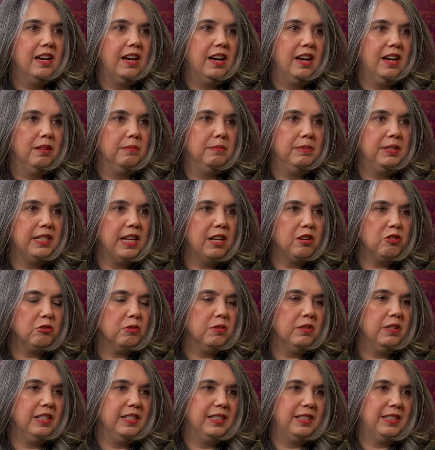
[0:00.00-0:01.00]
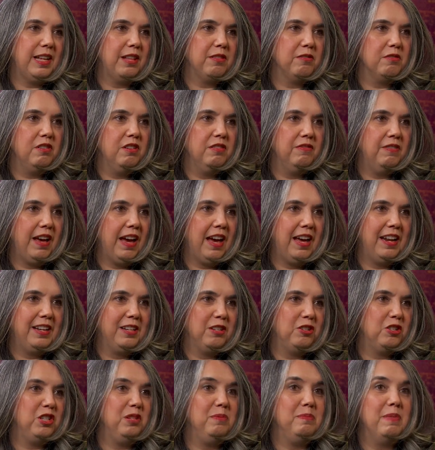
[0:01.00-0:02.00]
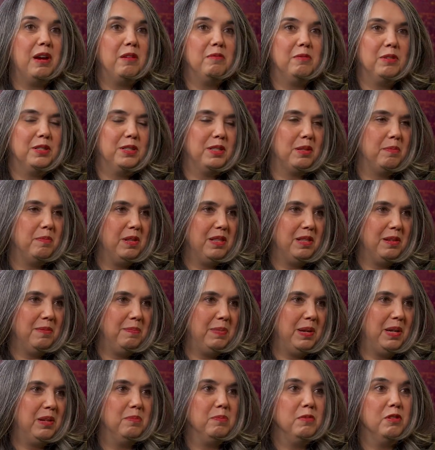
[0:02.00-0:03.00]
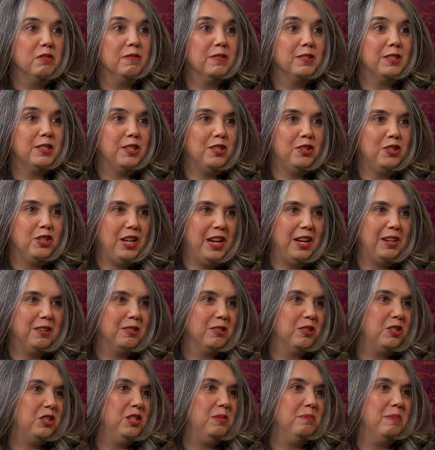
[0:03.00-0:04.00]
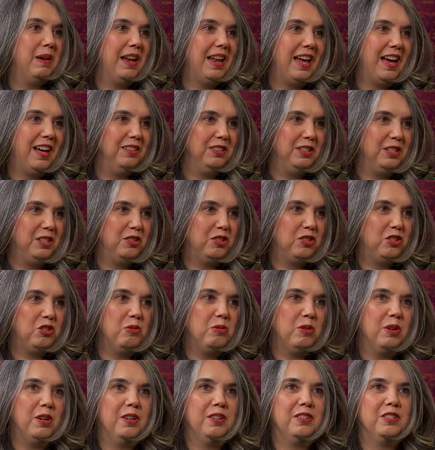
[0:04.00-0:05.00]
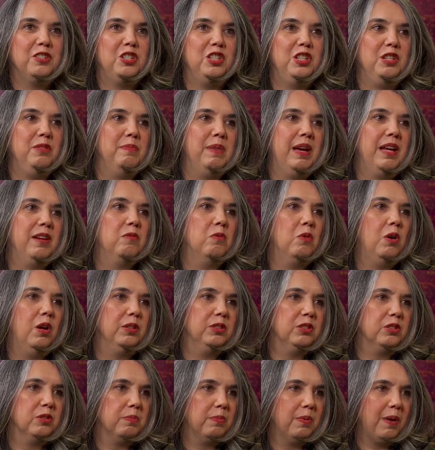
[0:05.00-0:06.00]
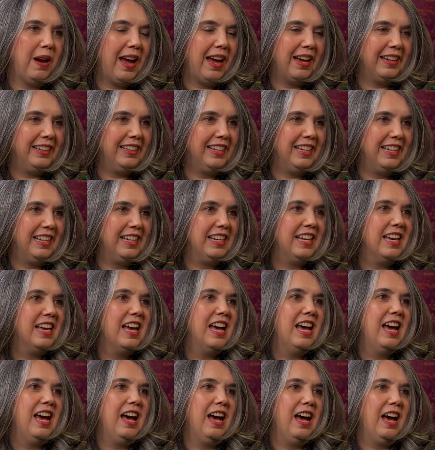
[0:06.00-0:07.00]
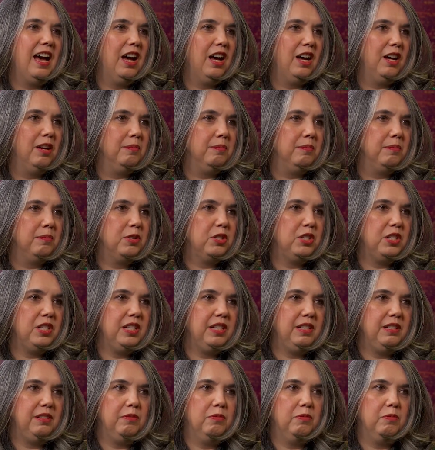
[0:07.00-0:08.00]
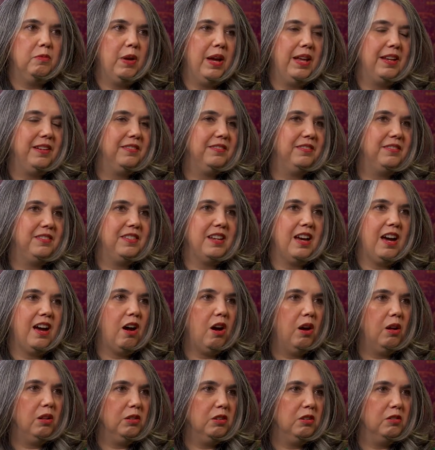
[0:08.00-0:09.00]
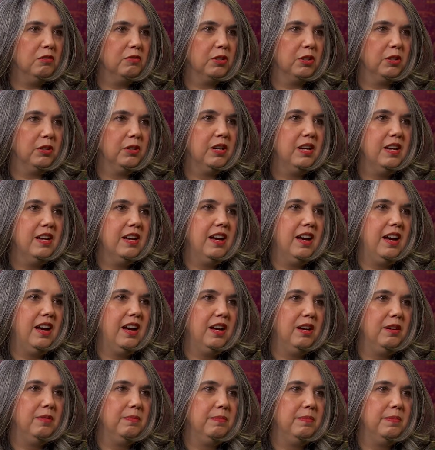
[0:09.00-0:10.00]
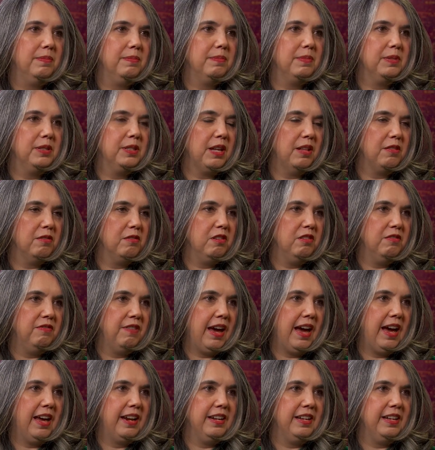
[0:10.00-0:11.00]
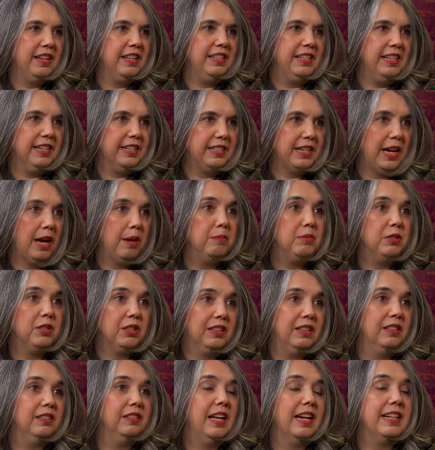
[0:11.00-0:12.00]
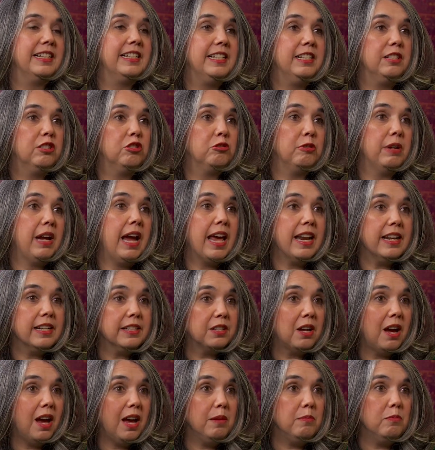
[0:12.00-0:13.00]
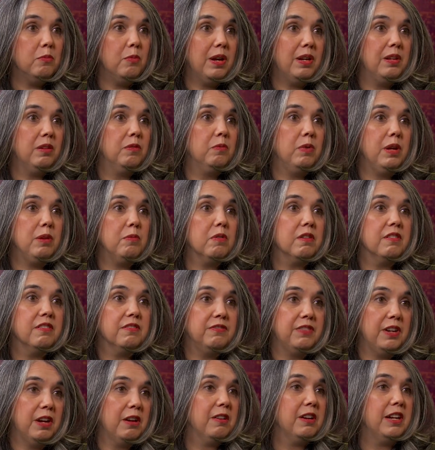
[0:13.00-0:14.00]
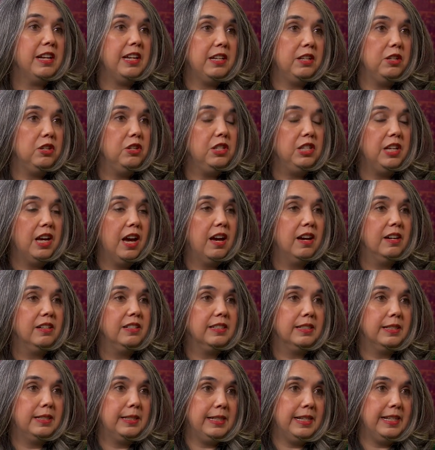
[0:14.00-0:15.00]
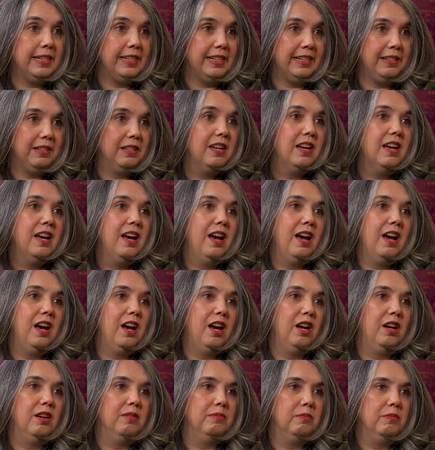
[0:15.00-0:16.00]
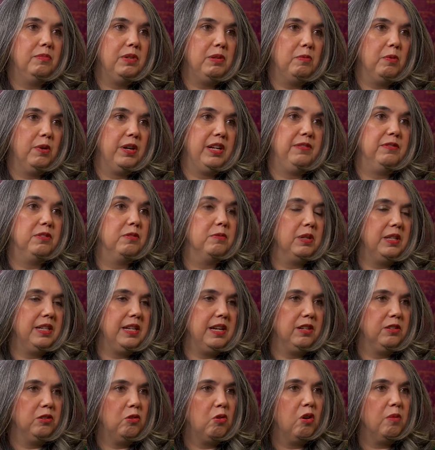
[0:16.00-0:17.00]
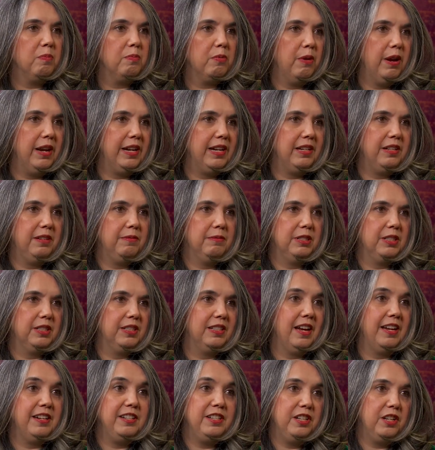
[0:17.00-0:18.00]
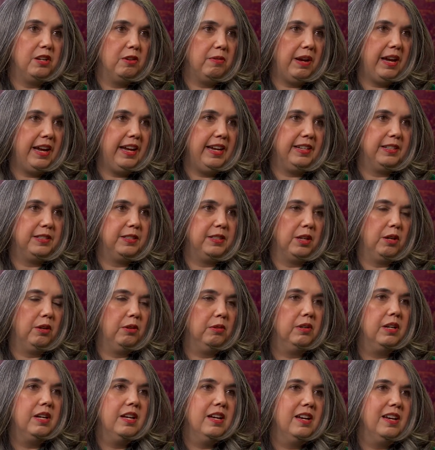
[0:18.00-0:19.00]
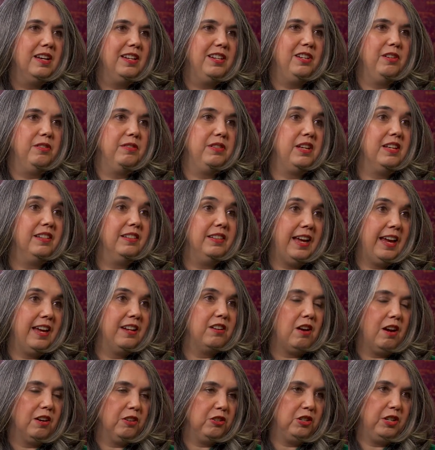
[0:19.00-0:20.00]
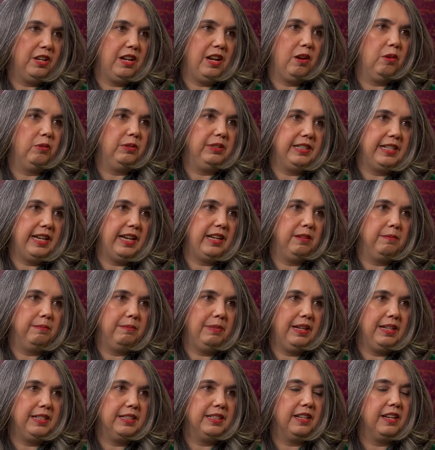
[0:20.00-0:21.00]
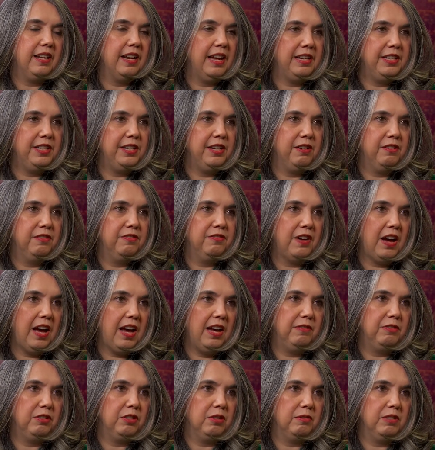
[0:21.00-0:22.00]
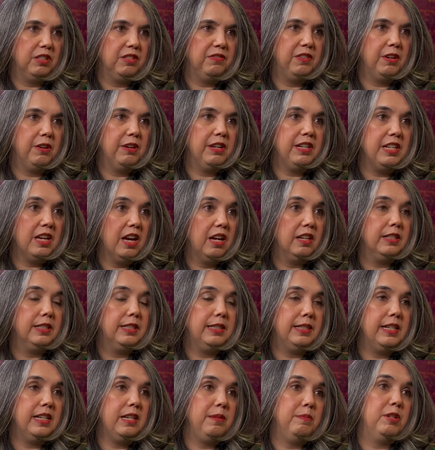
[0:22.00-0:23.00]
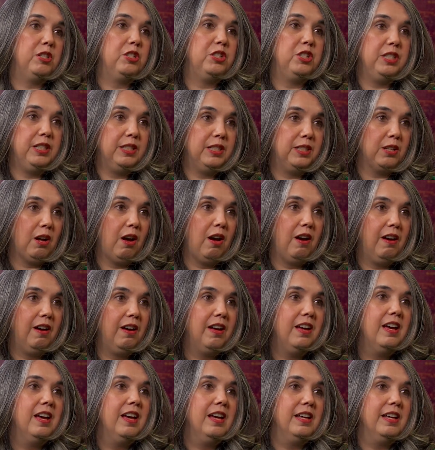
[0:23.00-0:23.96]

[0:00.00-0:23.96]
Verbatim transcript: um, central and southern Nevada. She met with some of the big movers and shakers. She met Helen Stewart. She met Walter Bracken. Um, she went all over um, Southern Nevada in the attempt to collect history at a time when we were a very young city. Um, we weren't even really incorporated. It was 1908, so you know the land auction had only taken place in 1905, so it was a very young city. But she saw